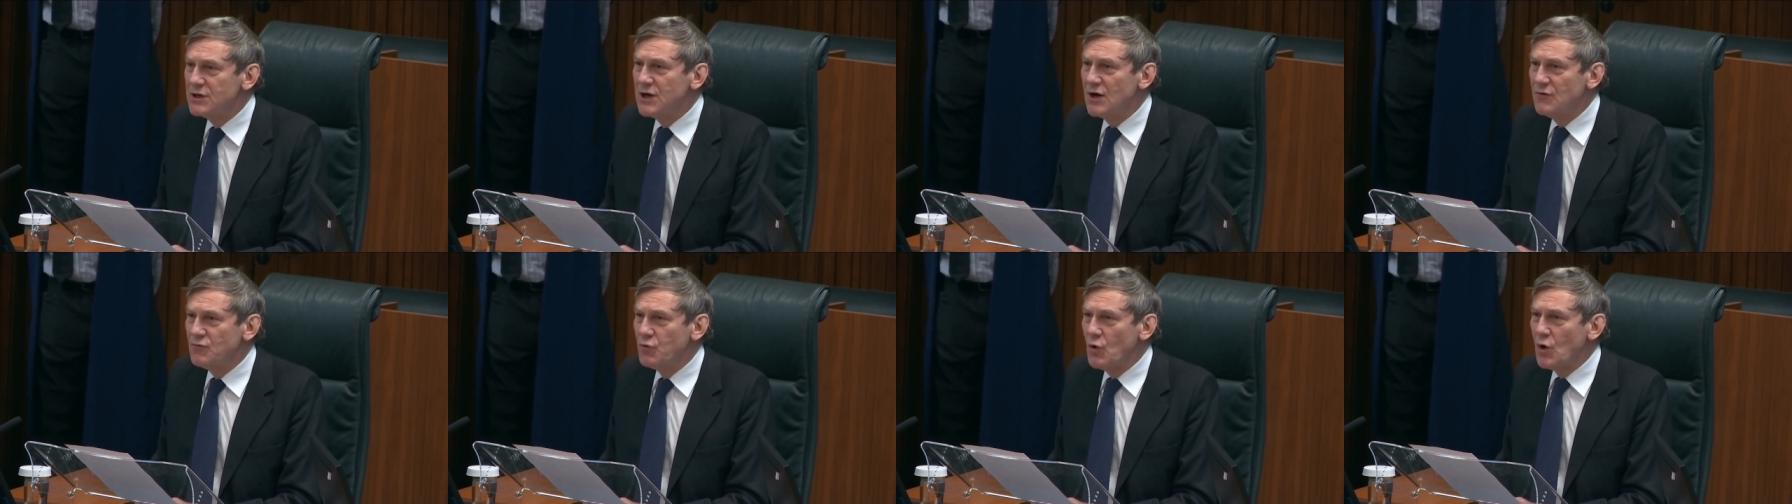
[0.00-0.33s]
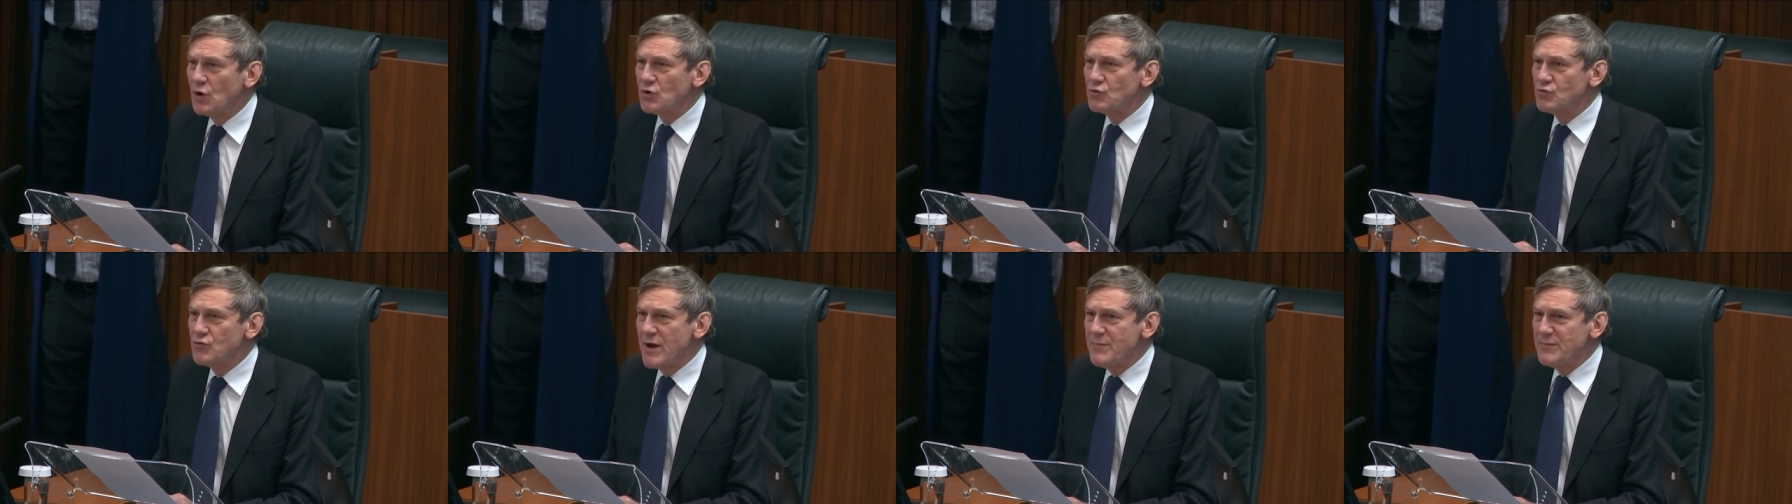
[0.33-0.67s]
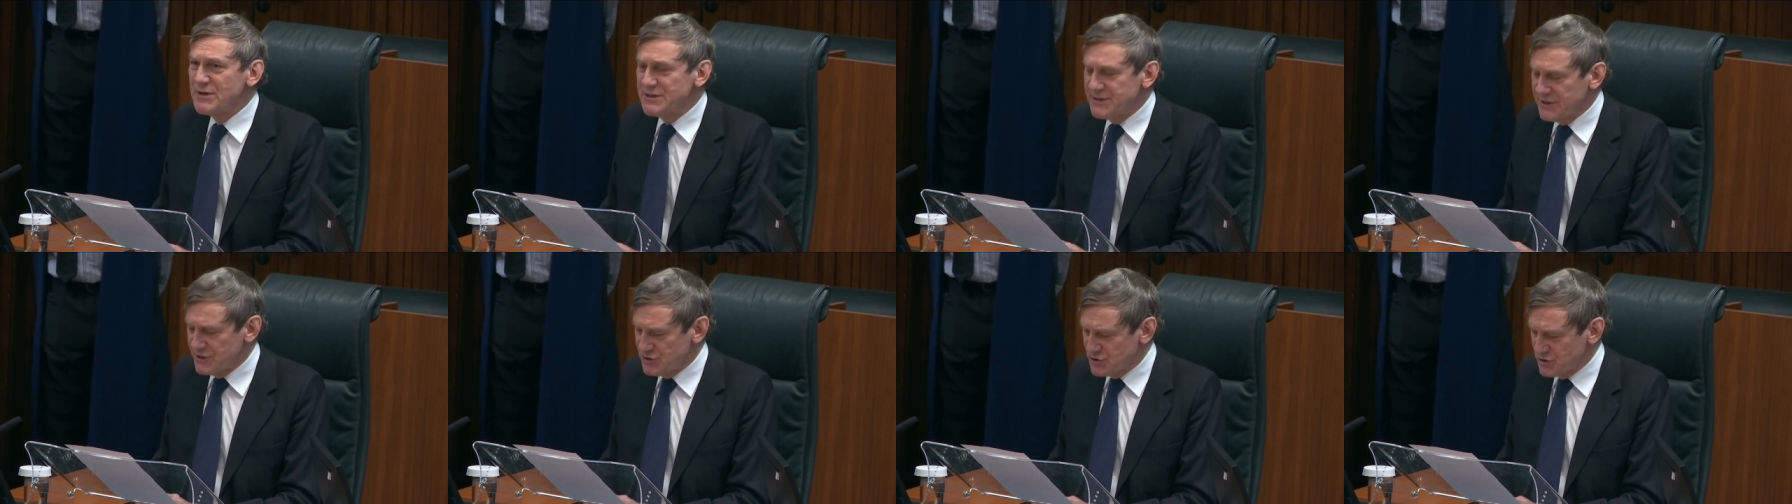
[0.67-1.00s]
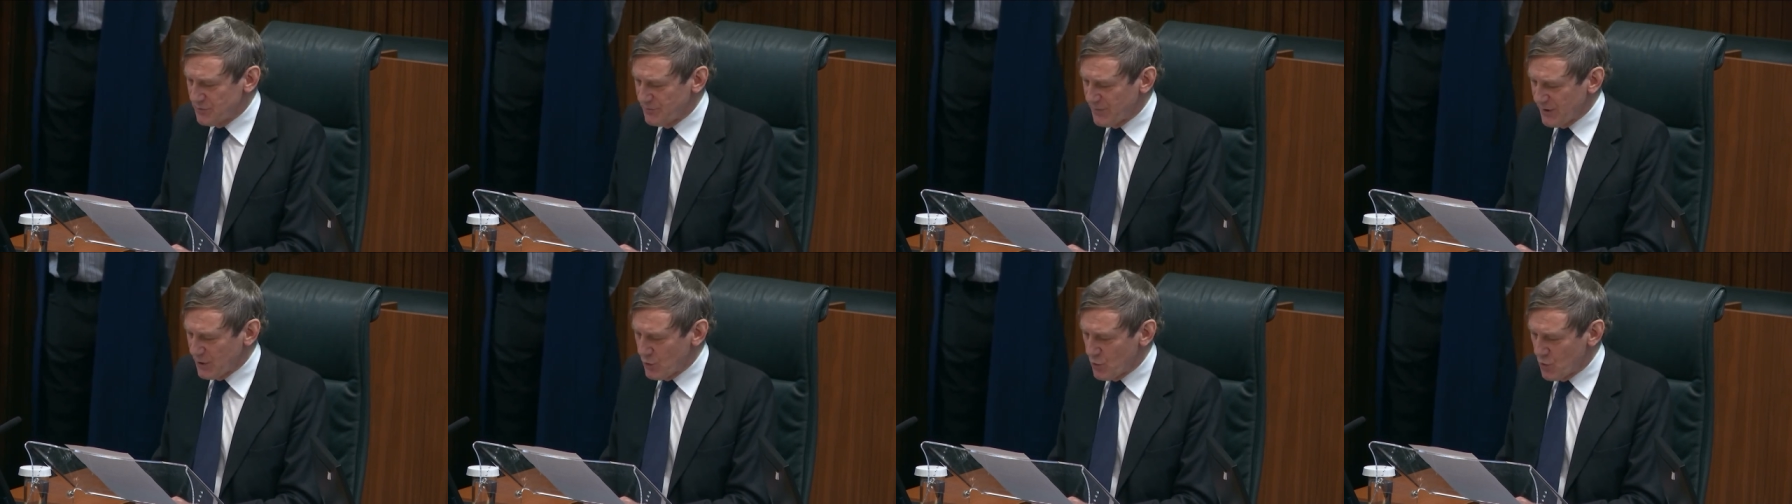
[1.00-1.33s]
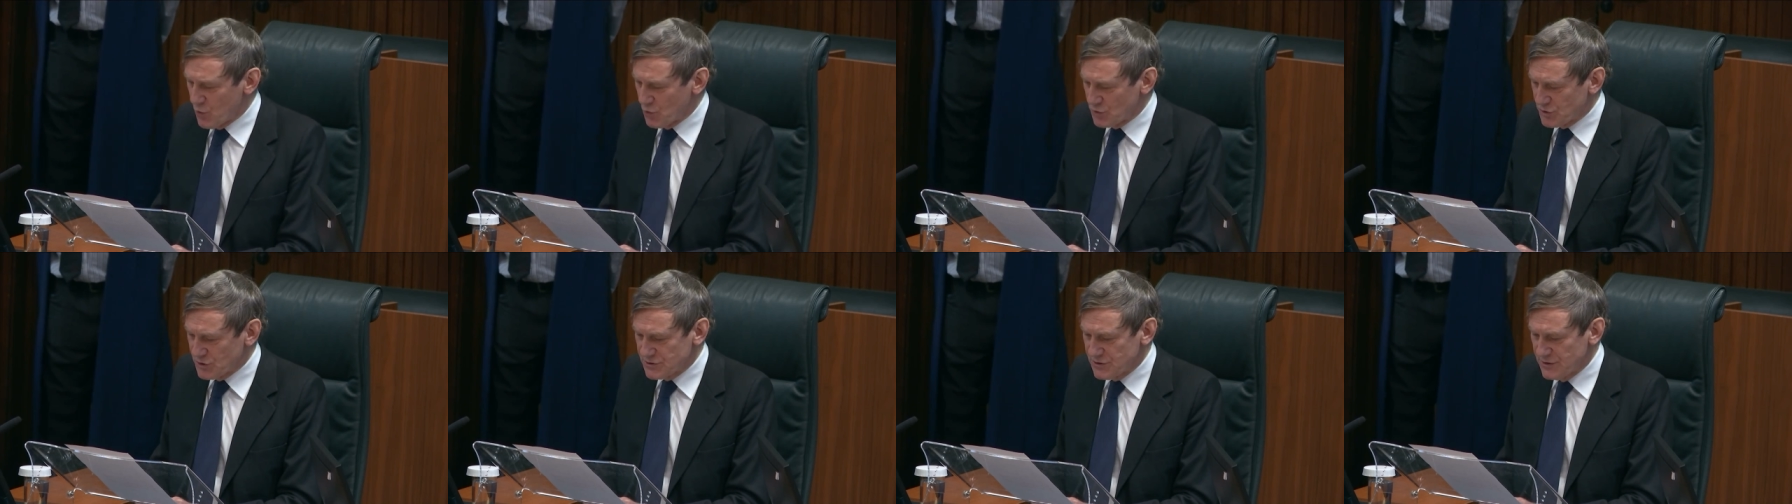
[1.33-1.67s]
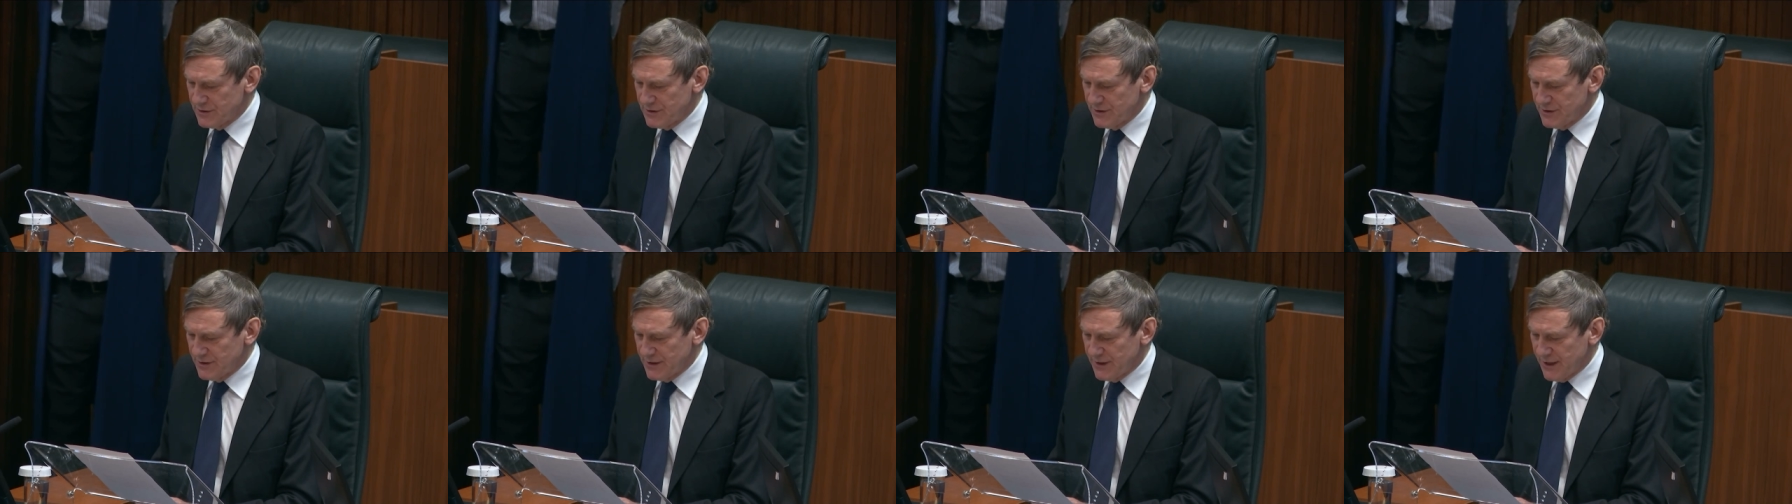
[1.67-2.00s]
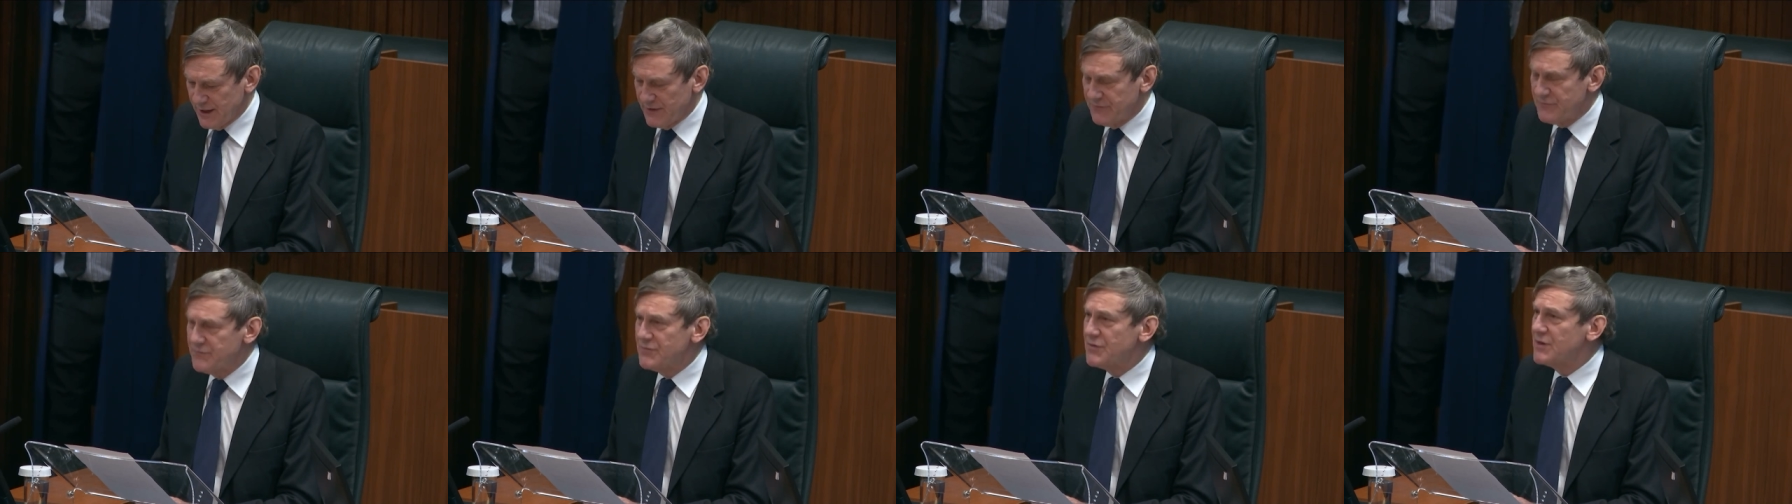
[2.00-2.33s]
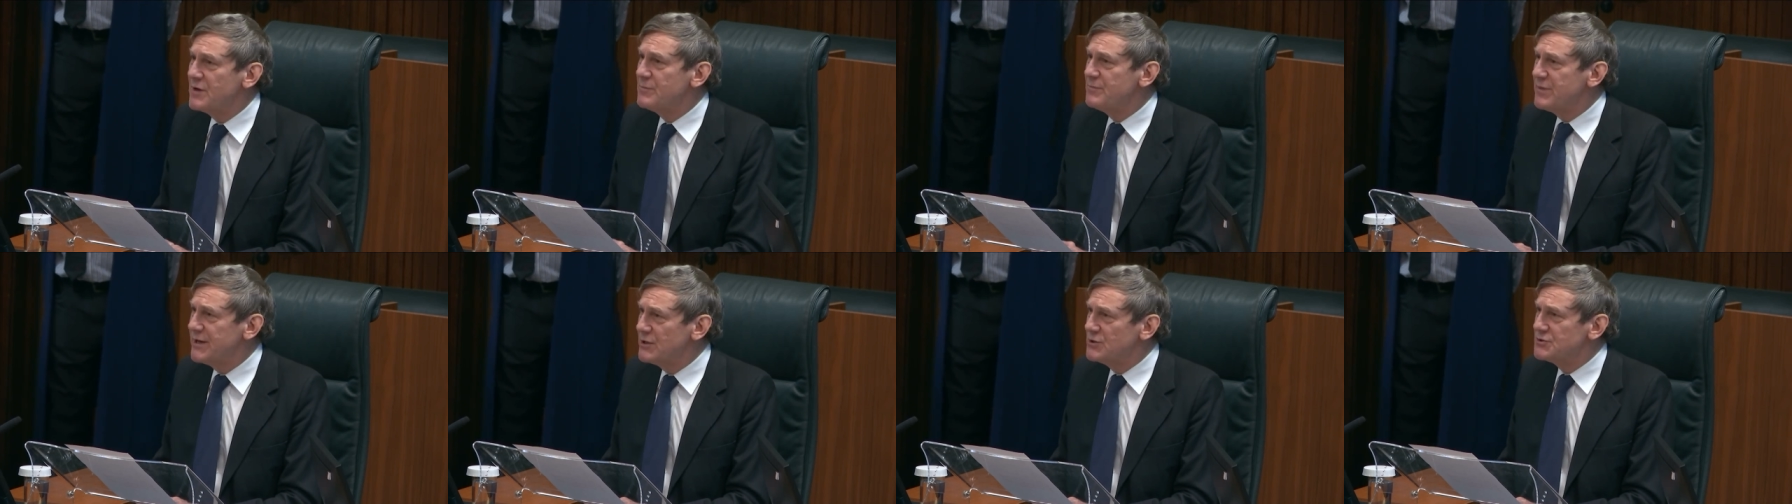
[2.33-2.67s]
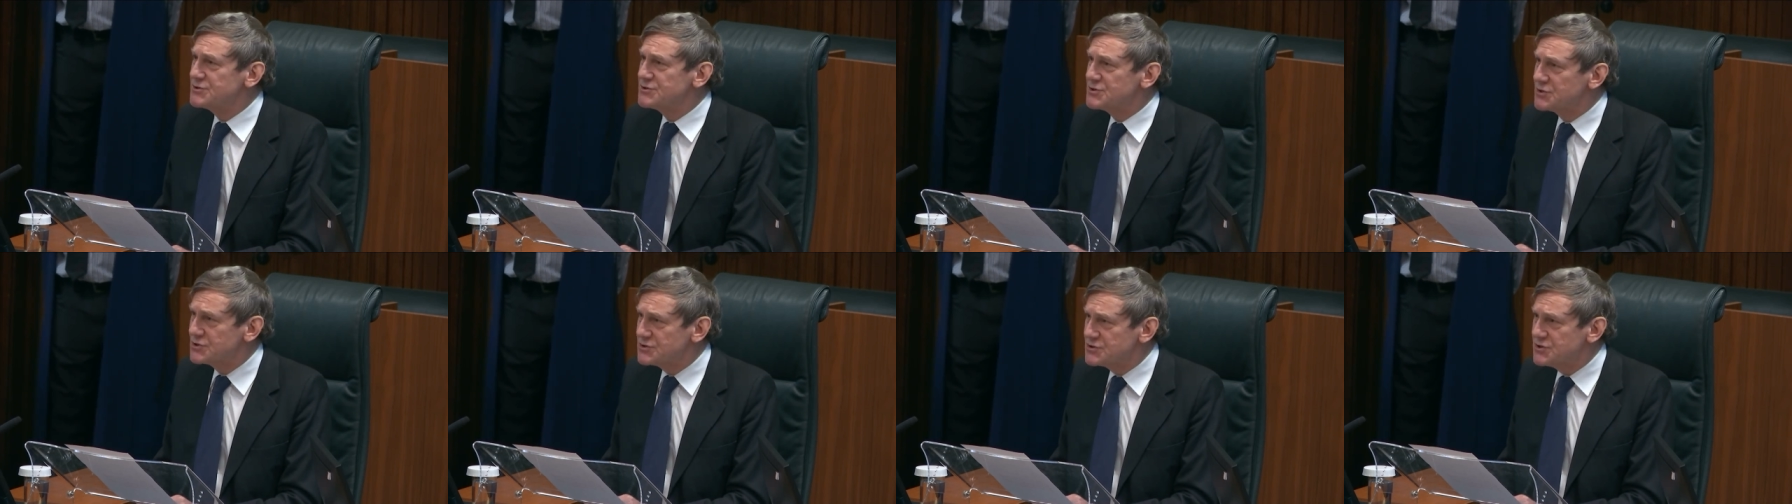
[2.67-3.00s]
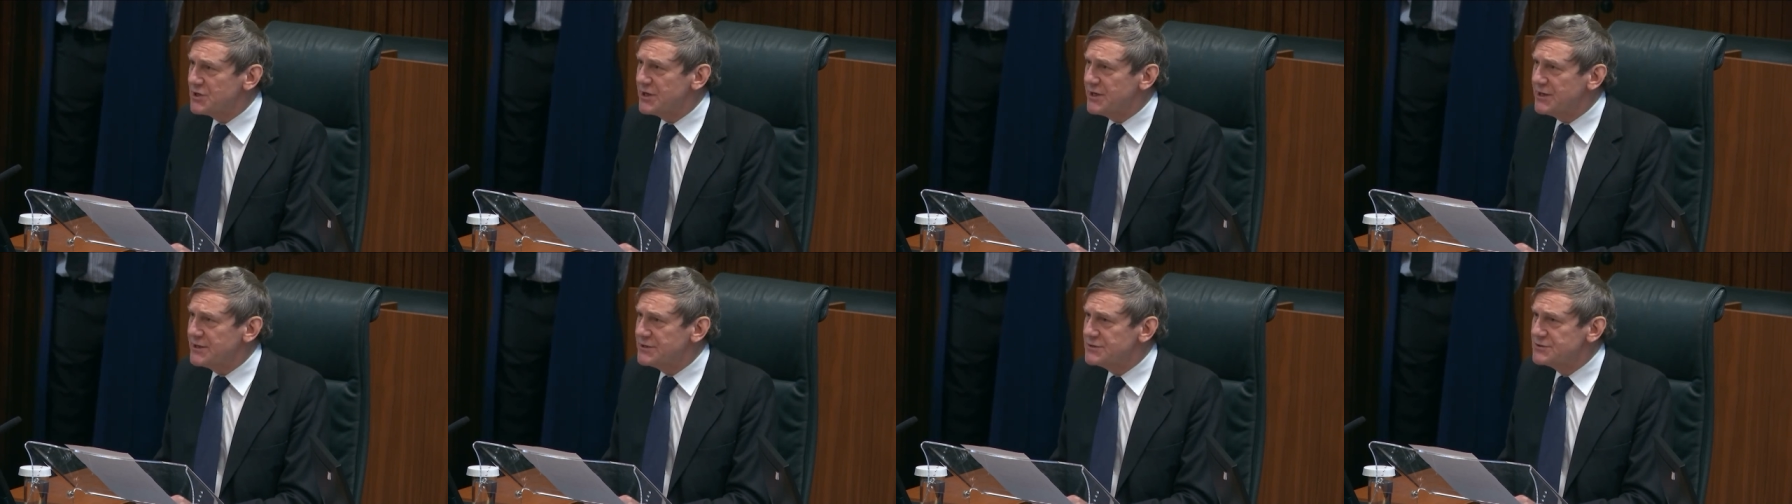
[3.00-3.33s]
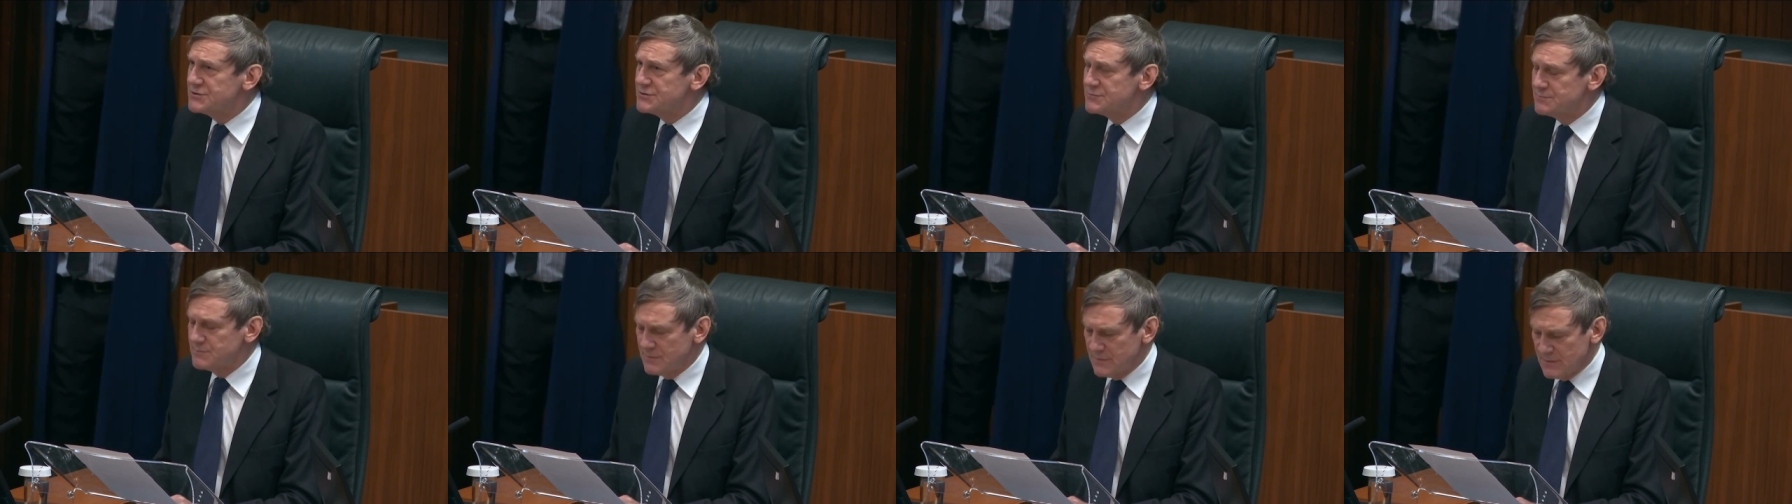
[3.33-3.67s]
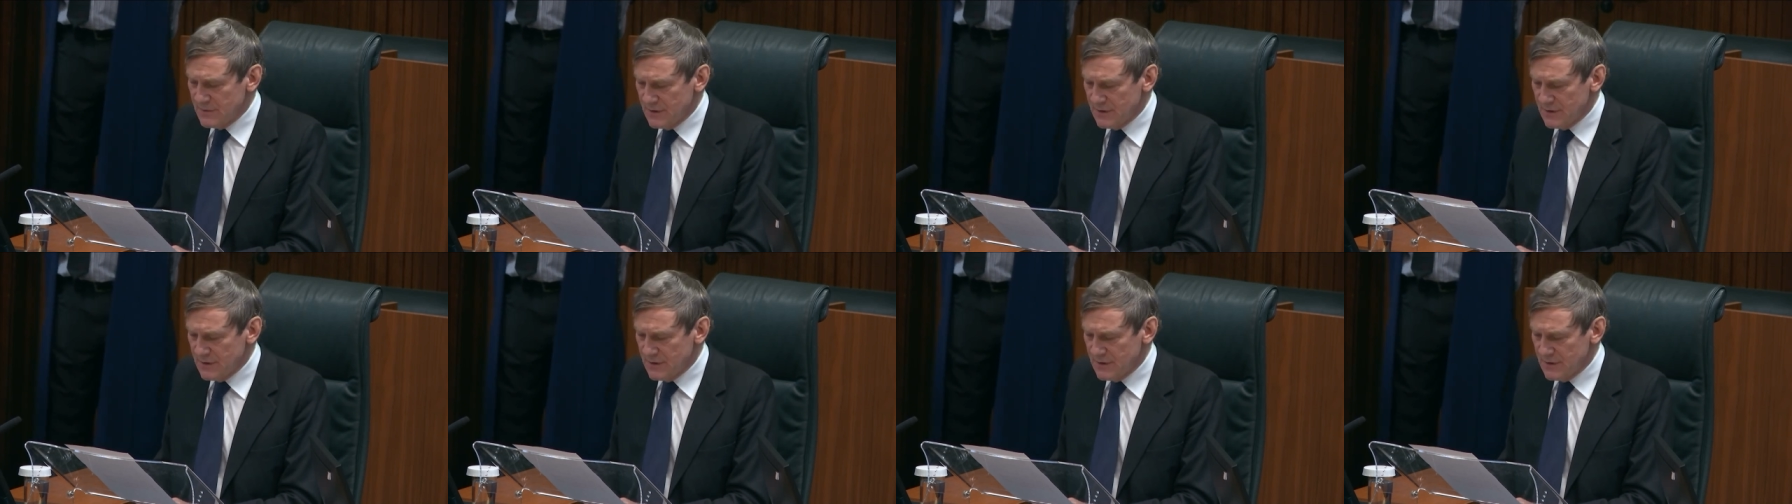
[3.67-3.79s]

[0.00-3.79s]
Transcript: of what remedy should be ordered if the appeal succeeds.